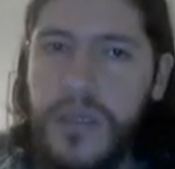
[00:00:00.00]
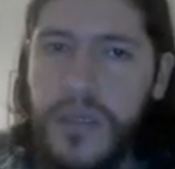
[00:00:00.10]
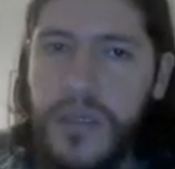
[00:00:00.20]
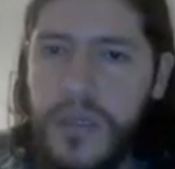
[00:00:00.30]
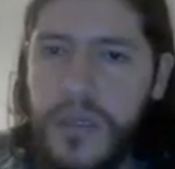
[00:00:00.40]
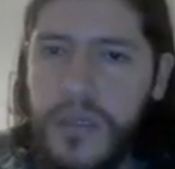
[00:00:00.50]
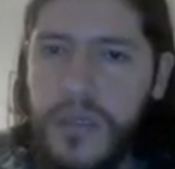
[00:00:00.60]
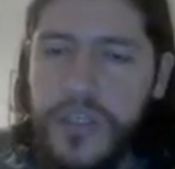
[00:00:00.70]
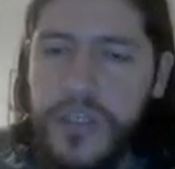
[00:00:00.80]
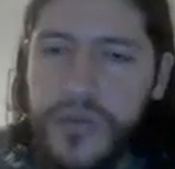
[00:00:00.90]

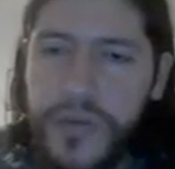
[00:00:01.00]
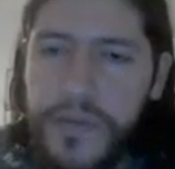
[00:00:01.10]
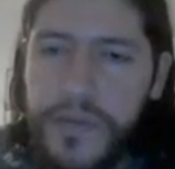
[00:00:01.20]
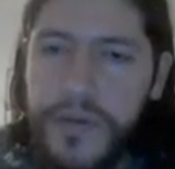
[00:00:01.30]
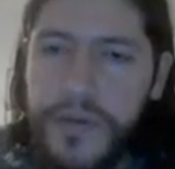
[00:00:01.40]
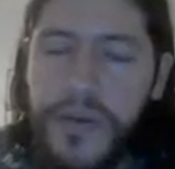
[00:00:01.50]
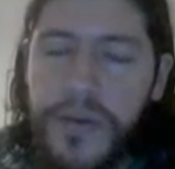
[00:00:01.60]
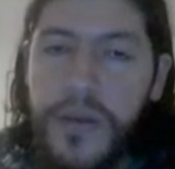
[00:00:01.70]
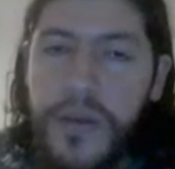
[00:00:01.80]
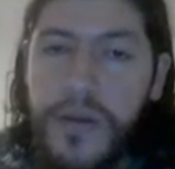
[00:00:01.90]
literature review
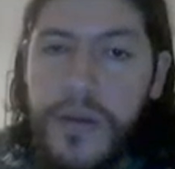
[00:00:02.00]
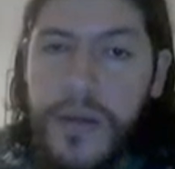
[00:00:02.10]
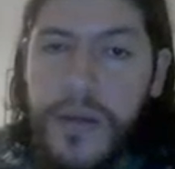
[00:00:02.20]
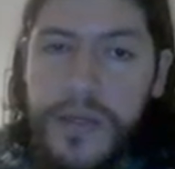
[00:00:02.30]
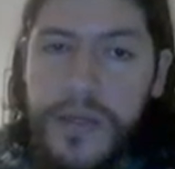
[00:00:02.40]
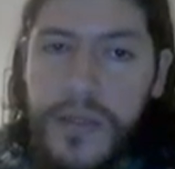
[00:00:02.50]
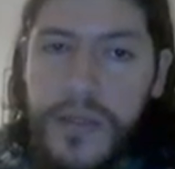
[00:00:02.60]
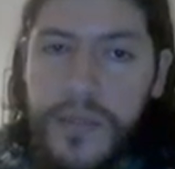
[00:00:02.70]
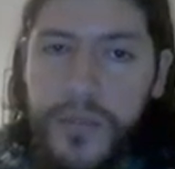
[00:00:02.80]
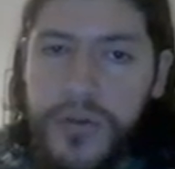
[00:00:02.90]
regarding the
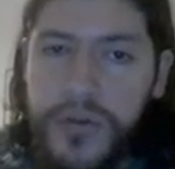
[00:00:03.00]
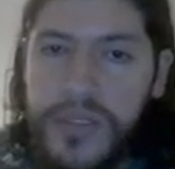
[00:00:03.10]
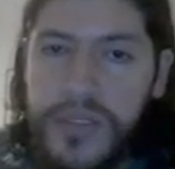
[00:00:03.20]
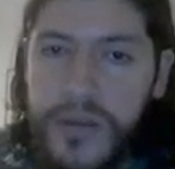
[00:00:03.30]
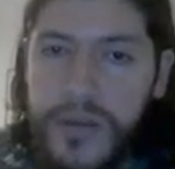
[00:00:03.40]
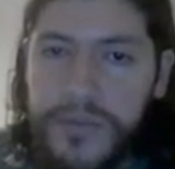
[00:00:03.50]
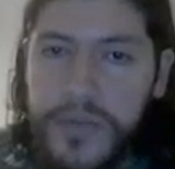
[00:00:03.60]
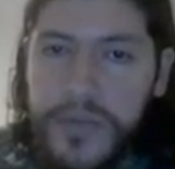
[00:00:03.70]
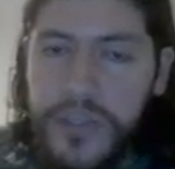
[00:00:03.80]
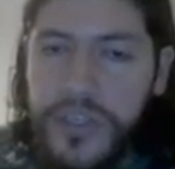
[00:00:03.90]
importance of
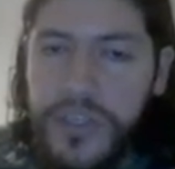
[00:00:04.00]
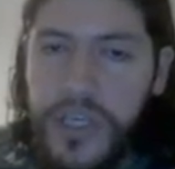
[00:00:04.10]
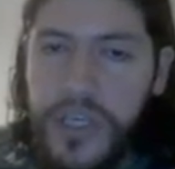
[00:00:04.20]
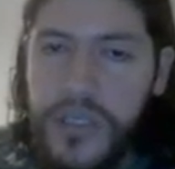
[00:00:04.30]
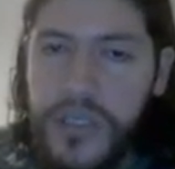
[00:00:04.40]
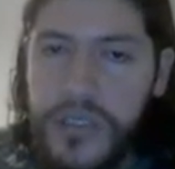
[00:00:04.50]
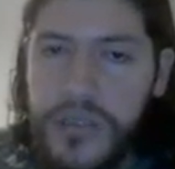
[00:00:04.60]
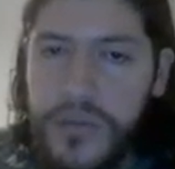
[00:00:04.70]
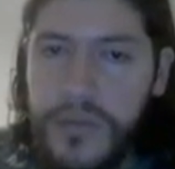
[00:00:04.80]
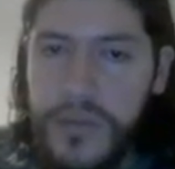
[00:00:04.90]
teaching
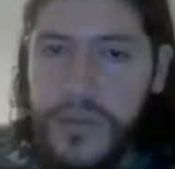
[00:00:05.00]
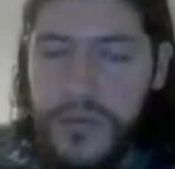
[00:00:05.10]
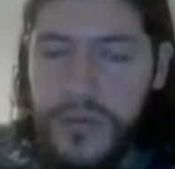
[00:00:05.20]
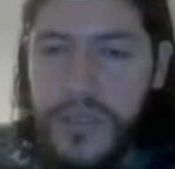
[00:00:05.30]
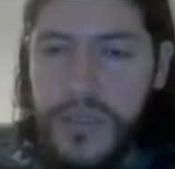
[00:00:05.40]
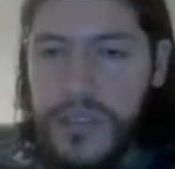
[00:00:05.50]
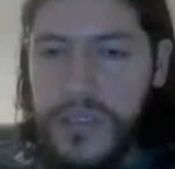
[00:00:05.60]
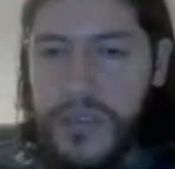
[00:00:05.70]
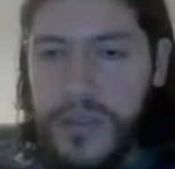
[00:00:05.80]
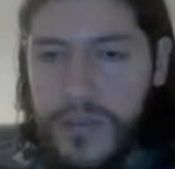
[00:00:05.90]
English to
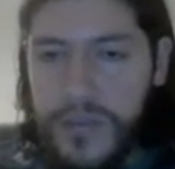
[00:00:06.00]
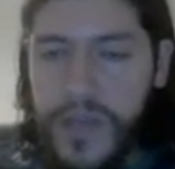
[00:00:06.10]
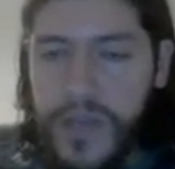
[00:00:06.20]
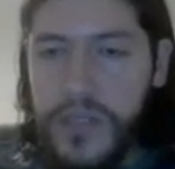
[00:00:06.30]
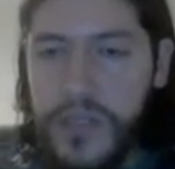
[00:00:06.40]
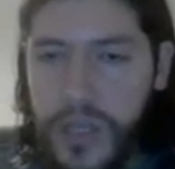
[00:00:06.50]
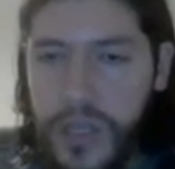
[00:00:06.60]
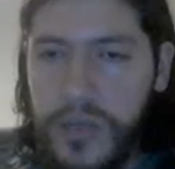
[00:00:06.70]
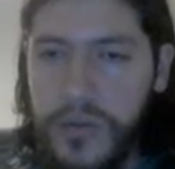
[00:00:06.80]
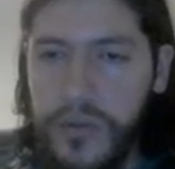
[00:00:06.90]
these early
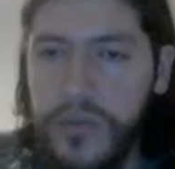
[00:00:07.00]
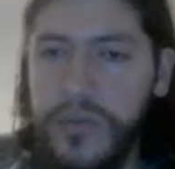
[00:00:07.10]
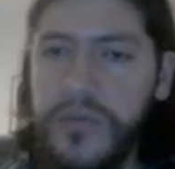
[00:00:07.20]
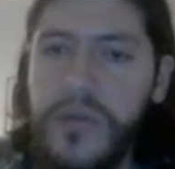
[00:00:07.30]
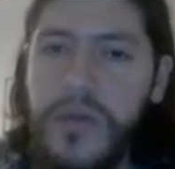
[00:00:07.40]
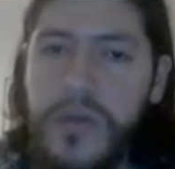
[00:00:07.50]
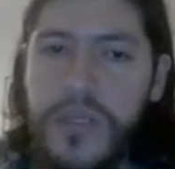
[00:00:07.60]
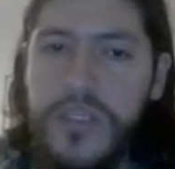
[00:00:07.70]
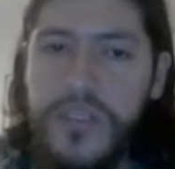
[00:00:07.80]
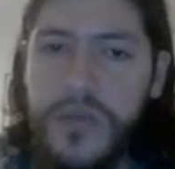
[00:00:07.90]
childhood
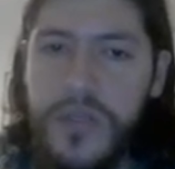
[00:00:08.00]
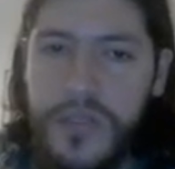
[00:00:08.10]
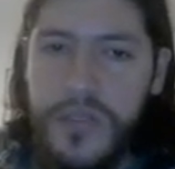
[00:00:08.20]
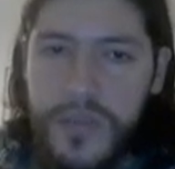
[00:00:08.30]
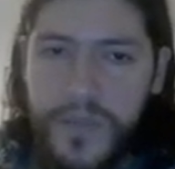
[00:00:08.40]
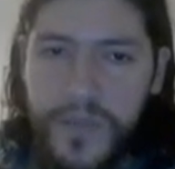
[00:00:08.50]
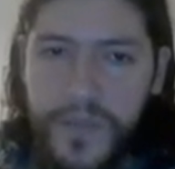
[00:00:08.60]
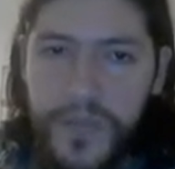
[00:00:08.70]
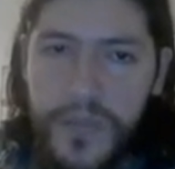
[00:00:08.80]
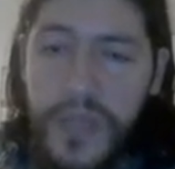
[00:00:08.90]
students
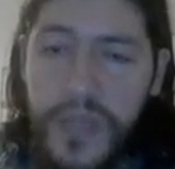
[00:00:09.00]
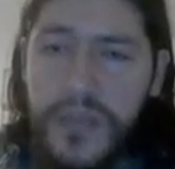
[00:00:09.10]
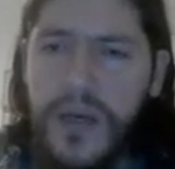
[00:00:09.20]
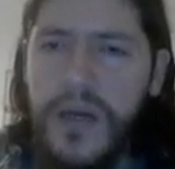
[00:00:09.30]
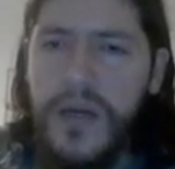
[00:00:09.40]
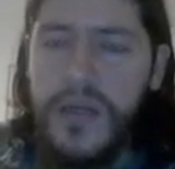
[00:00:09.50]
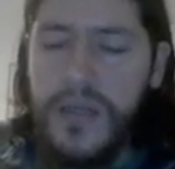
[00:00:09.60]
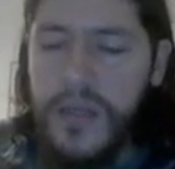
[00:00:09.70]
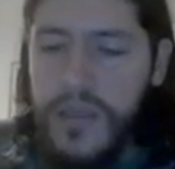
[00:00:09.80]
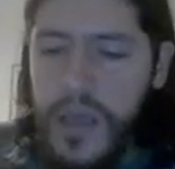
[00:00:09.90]
that are
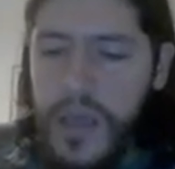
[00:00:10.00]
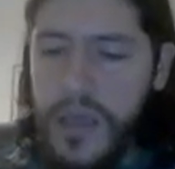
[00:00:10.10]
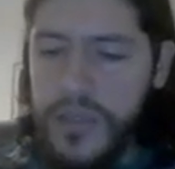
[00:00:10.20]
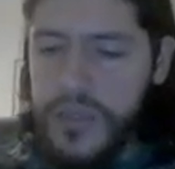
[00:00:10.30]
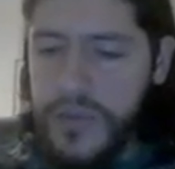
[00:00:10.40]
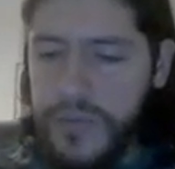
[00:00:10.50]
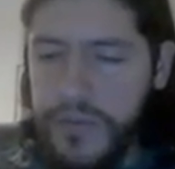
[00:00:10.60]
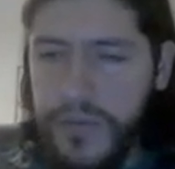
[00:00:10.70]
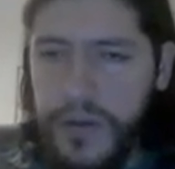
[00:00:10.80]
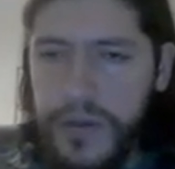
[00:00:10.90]
age
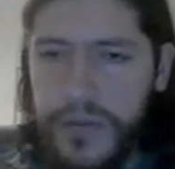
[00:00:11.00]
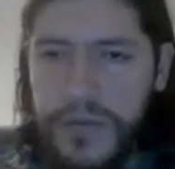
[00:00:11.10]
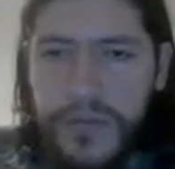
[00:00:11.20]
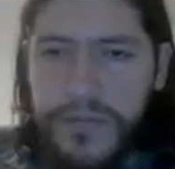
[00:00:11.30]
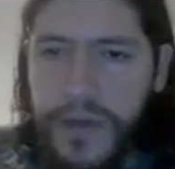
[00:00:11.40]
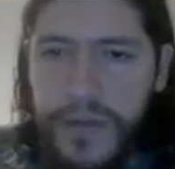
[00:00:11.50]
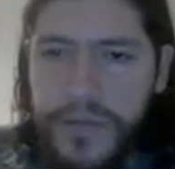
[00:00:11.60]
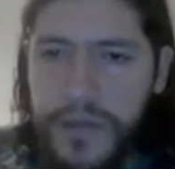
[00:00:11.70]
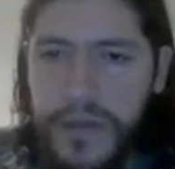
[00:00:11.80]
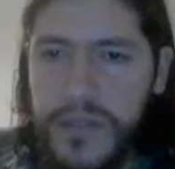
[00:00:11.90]
4 to 5
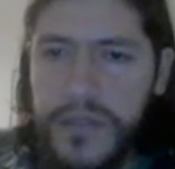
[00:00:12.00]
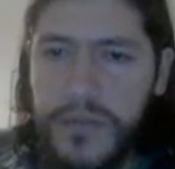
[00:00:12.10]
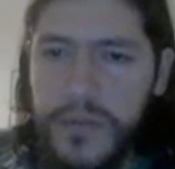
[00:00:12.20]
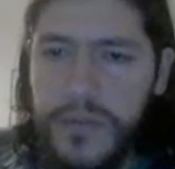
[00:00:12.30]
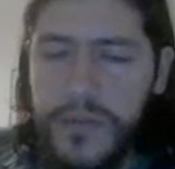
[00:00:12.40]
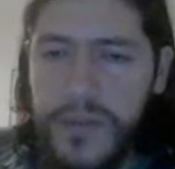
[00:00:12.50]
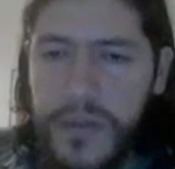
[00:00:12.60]
years old